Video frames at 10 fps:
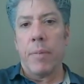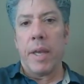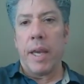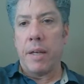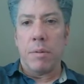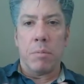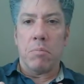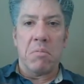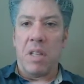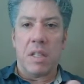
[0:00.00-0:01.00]
and
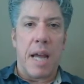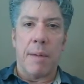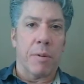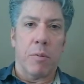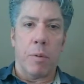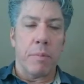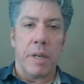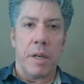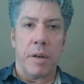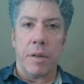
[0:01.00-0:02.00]
the timer won't be
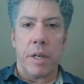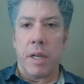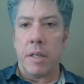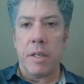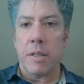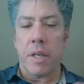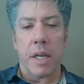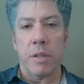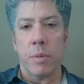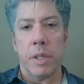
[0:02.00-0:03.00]
near done. 10
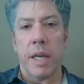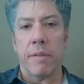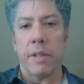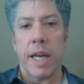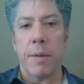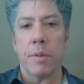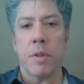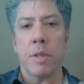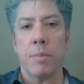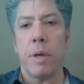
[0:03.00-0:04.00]
seconds will not have elapsed, so
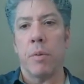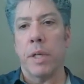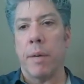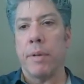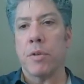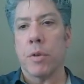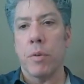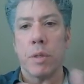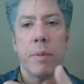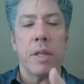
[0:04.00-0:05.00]
this bit will not be true,
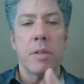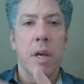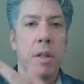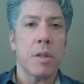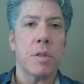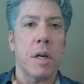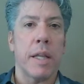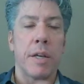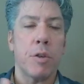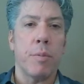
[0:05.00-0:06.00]
which means the start
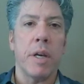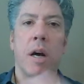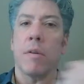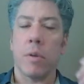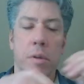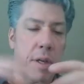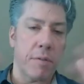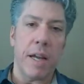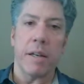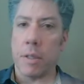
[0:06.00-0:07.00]
light should be off. So it'll say,
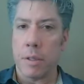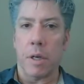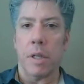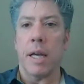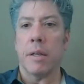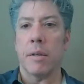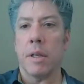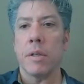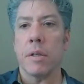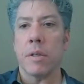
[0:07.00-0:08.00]
fine, start light
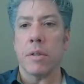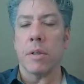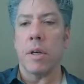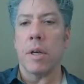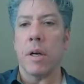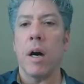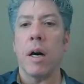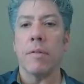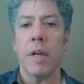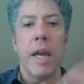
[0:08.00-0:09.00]
is uh,
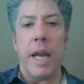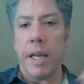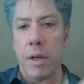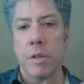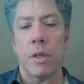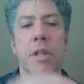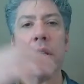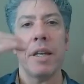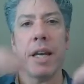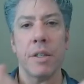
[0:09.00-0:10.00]
off. It goes on to
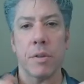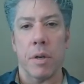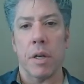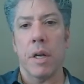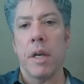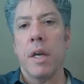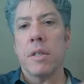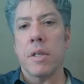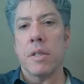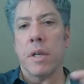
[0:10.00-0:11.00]
the next rung.
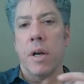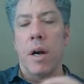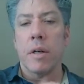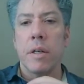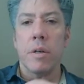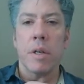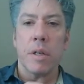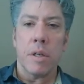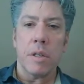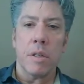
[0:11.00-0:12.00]
Since there are no
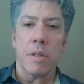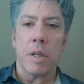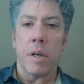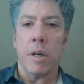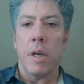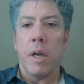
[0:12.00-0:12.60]
conditions here,